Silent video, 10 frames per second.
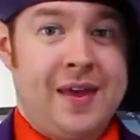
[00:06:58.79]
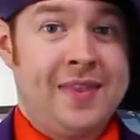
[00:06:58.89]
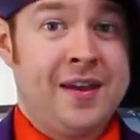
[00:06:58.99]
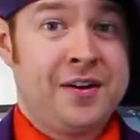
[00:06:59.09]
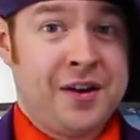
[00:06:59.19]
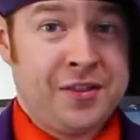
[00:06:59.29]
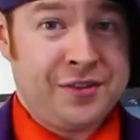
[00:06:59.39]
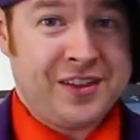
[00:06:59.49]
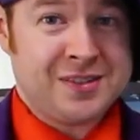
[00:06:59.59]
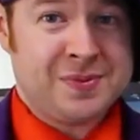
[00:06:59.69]
And there are other
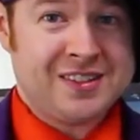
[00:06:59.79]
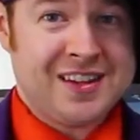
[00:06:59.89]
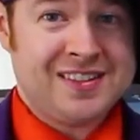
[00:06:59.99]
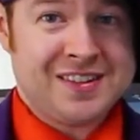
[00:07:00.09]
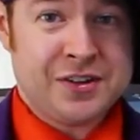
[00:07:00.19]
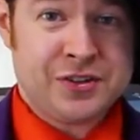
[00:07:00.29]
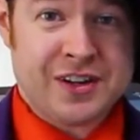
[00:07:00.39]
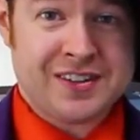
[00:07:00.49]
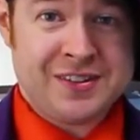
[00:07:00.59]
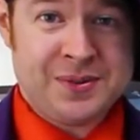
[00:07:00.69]
things besides Star
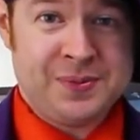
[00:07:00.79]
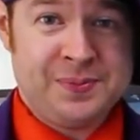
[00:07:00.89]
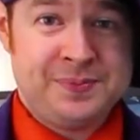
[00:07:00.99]
Trek too.